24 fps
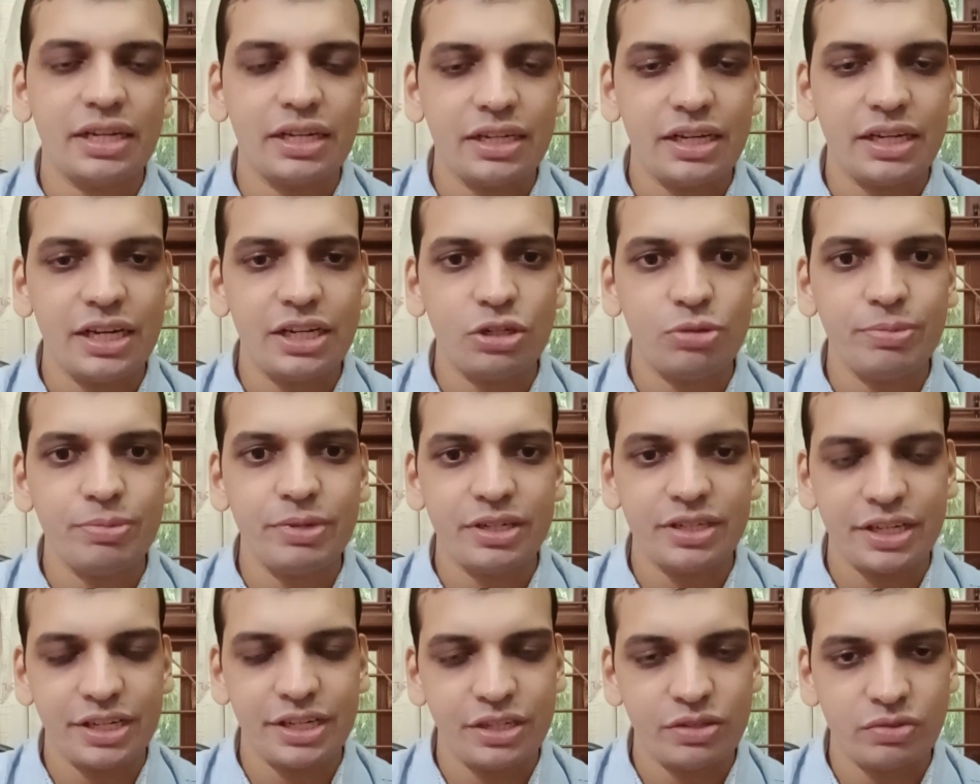intended
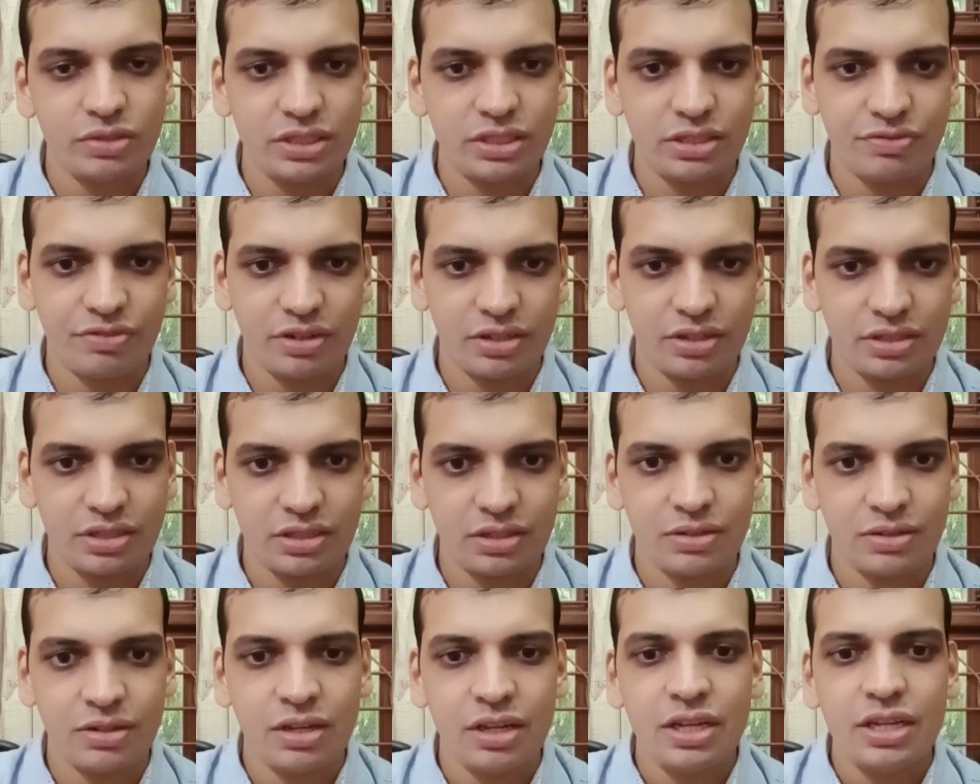yeah. to be reduced
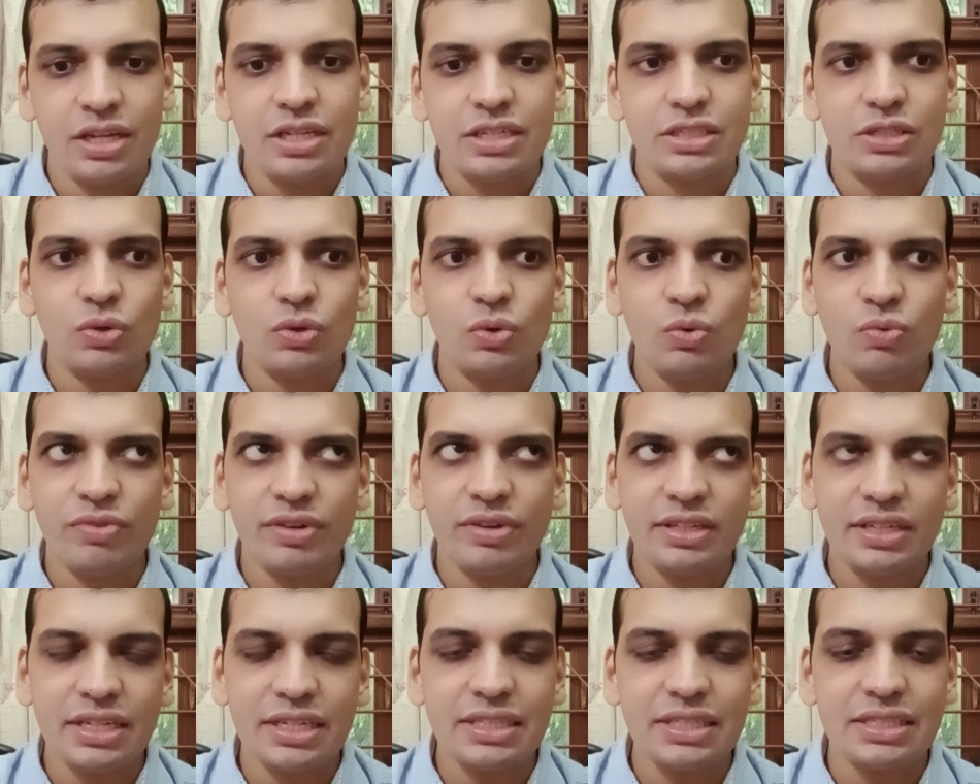further.
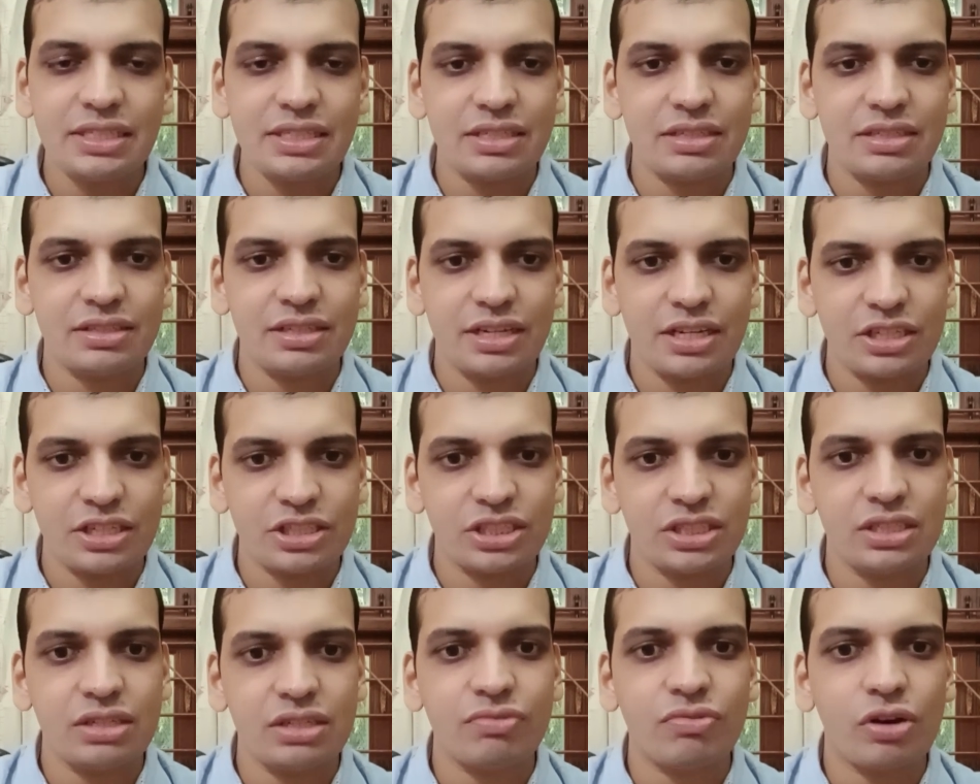So with this
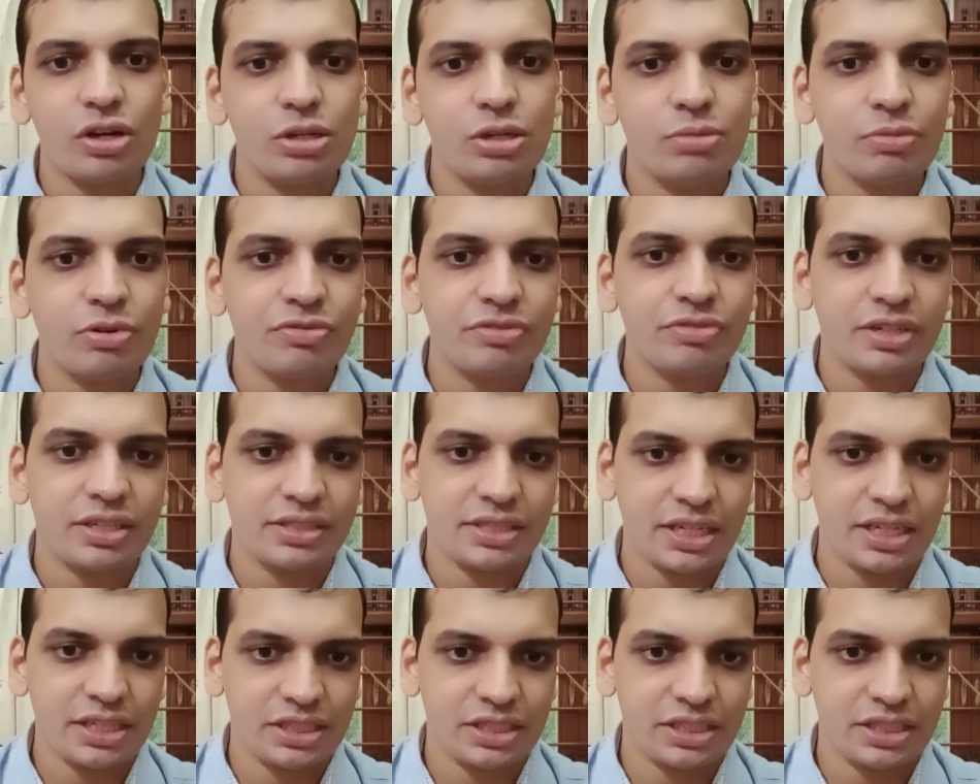reduction, the volume of